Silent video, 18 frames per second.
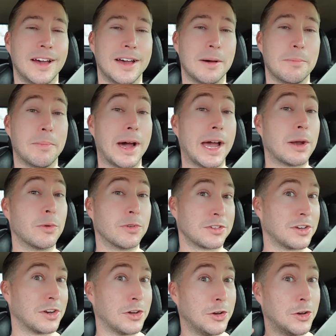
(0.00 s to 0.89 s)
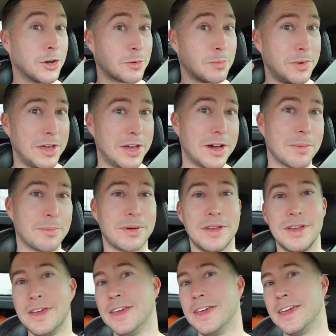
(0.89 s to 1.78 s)
Mine was going to hook me up
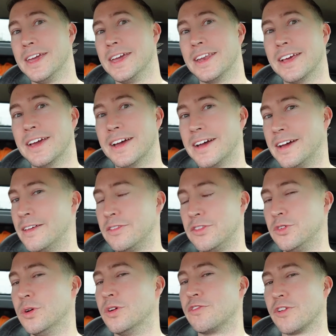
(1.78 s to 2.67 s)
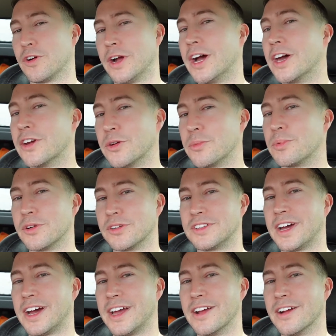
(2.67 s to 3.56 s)
and do it for $100 per
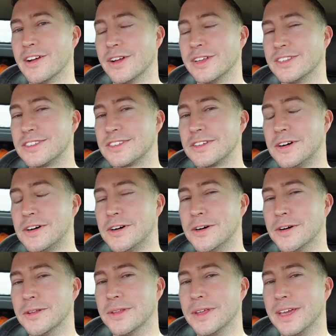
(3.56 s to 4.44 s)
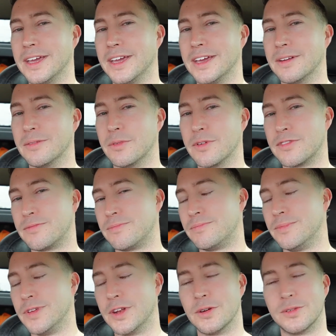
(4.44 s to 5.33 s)
tire installed, and with,
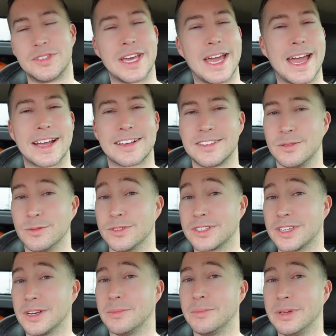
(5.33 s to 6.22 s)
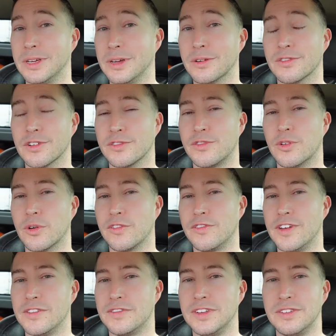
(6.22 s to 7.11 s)
you know, tax, it was going to be over
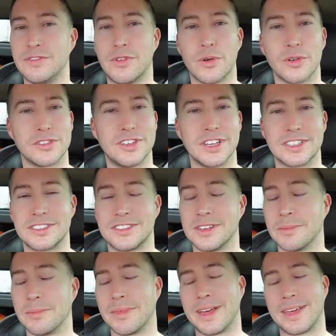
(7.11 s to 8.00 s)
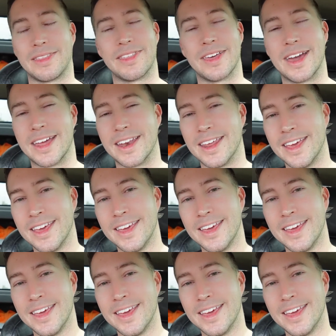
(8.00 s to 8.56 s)
$450, $460, something like that.